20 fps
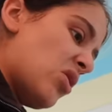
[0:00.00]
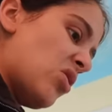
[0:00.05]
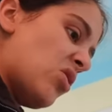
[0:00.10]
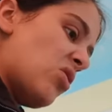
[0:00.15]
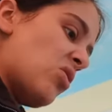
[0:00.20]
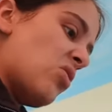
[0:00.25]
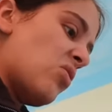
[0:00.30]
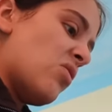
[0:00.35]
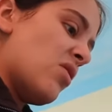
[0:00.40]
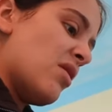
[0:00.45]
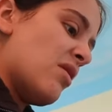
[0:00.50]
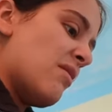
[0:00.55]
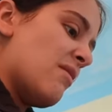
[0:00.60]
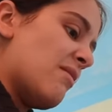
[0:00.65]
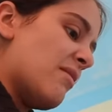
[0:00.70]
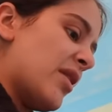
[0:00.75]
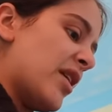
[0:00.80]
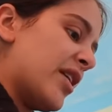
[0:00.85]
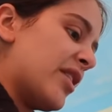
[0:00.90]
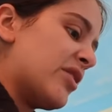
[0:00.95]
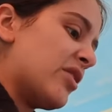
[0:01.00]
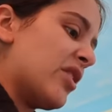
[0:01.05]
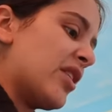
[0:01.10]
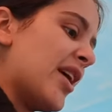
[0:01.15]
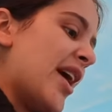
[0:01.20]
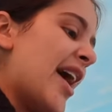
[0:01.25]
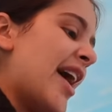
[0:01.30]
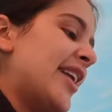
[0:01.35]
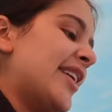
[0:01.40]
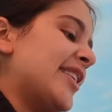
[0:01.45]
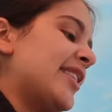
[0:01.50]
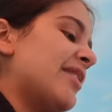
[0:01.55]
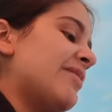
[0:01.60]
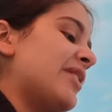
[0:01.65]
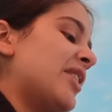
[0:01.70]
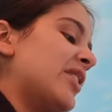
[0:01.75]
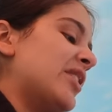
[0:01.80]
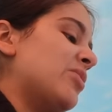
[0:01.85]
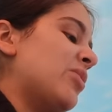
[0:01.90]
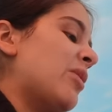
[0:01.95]
Oh my god. Henny, come
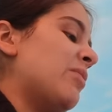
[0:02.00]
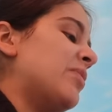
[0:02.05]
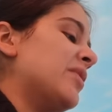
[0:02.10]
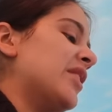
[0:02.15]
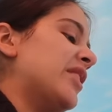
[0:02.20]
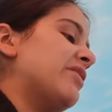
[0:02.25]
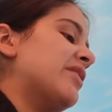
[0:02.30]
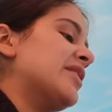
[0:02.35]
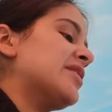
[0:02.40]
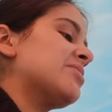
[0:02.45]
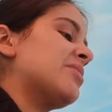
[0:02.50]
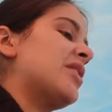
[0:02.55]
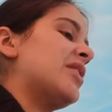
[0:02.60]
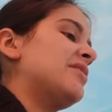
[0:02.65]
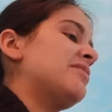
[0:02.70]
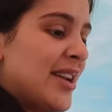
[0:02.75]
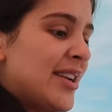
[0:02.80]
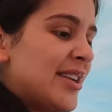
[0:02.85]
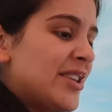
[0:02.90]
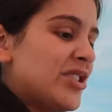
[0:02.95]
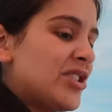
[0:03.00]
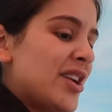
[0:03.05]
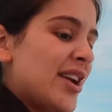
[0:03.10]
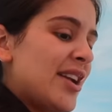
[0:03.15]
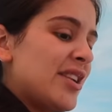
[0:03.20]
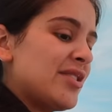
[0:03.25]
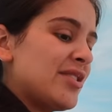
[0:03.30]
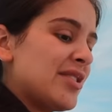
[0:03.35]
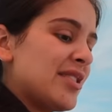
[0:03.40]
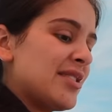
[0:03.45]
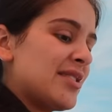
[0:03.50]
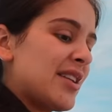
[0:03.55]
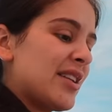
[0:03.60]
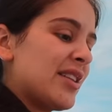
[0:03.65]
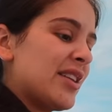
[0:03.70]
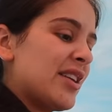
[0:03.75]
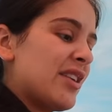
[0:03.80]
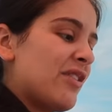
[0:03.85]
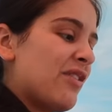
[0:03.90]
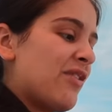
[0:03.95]
here. You won't believe this one. And I changed this at
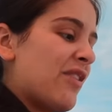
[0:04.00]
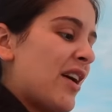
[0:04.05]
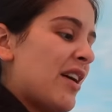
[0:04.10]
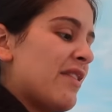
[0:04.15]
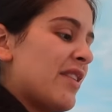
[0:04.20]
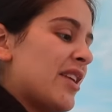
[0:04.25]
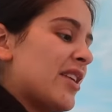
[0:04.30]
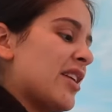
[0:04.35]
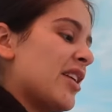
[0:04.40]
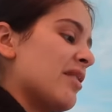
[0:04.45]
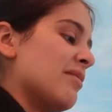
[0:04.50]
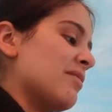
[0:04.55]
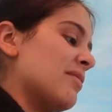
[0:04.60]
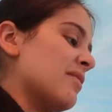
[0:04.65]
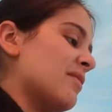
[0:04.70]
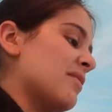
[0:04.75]
like 5 a.m.